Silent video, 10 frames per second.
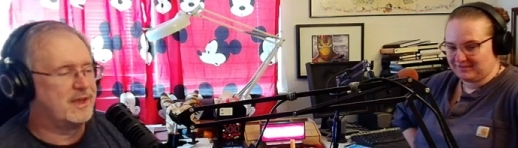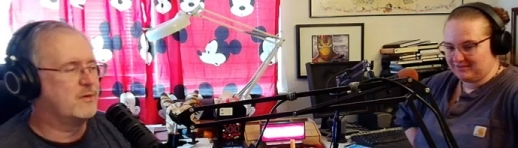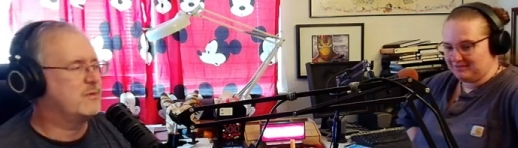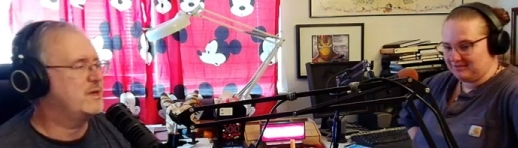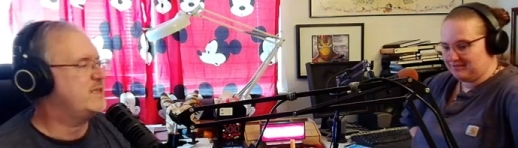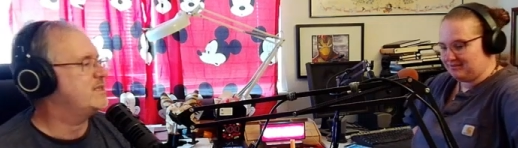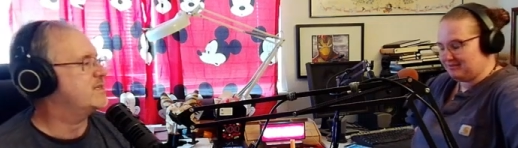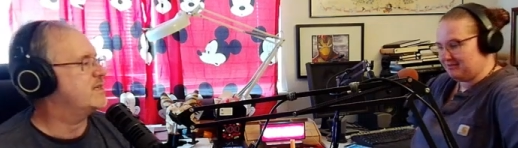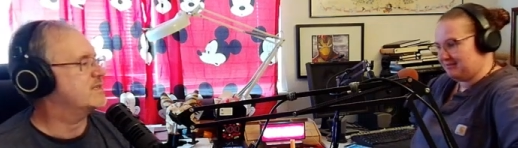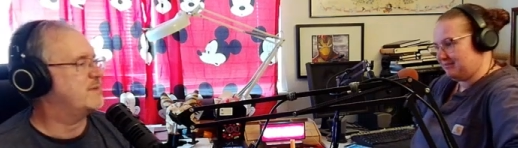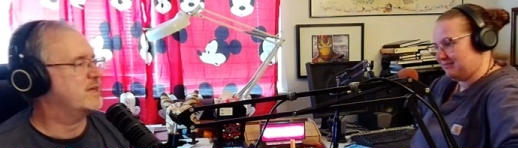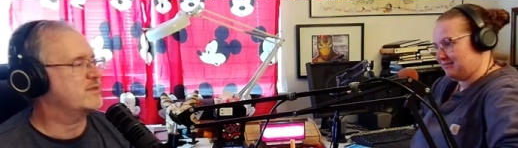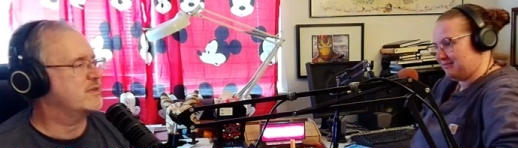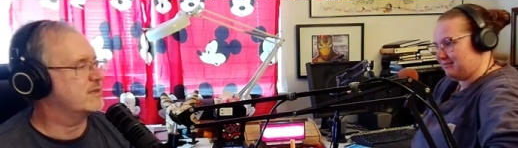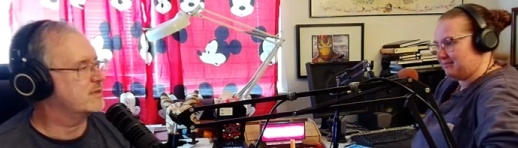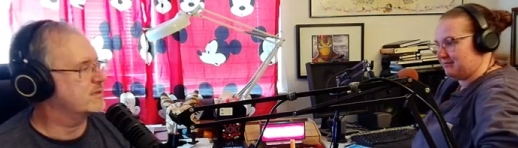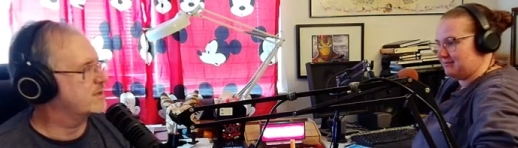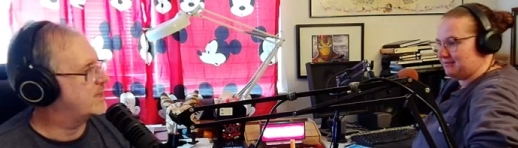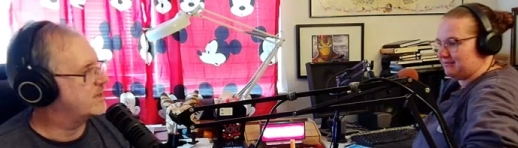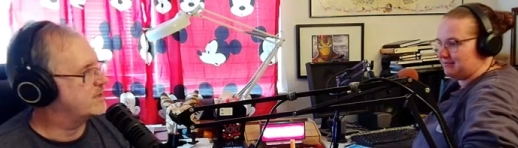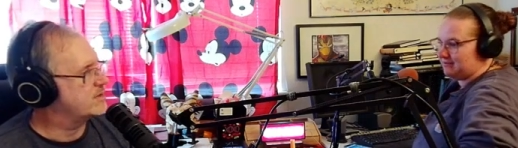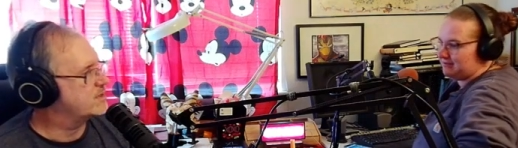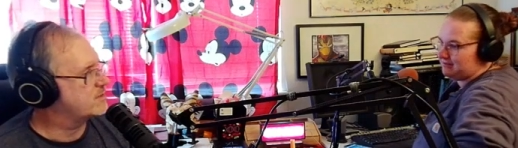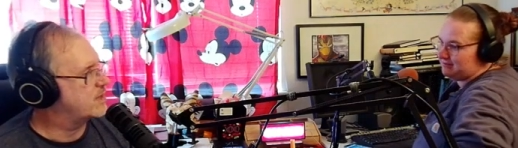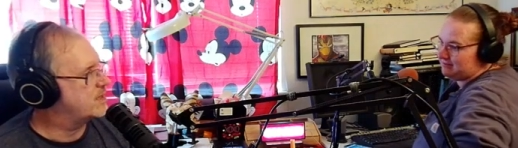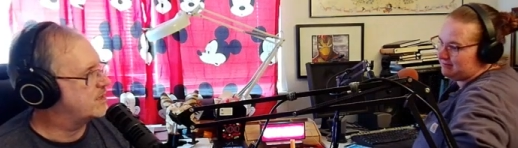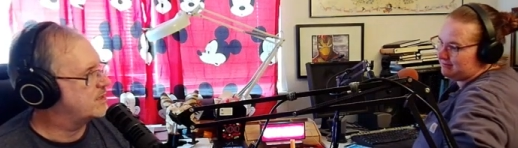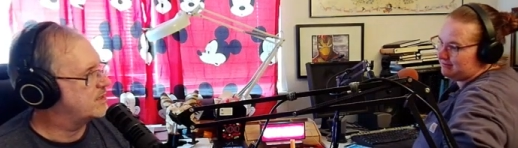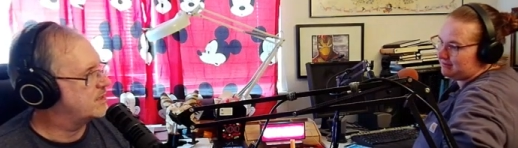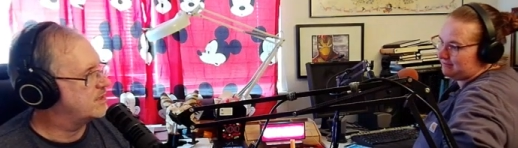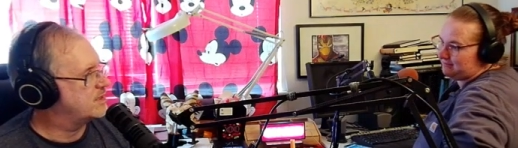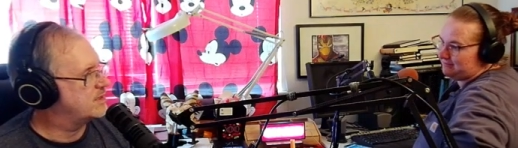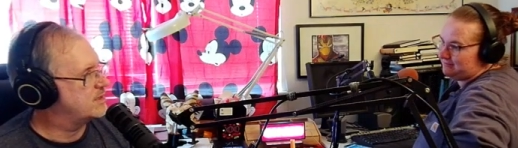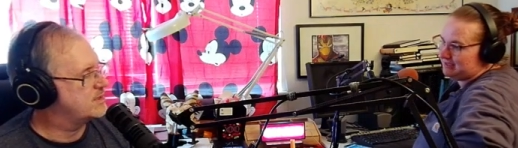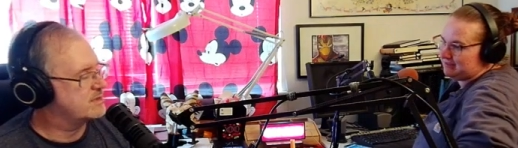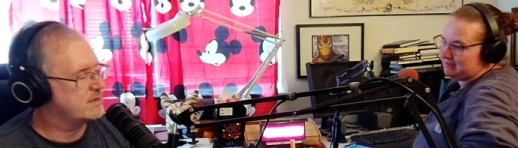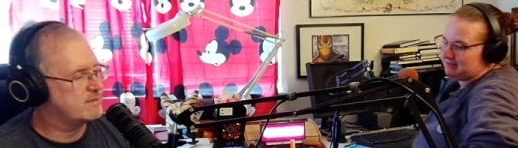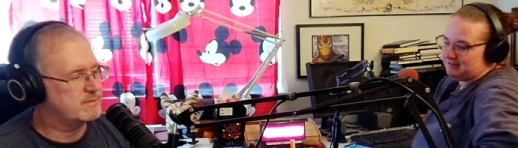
Speaker 1: One of these days, I'm actually going to learn how to do this right. Yeah. So.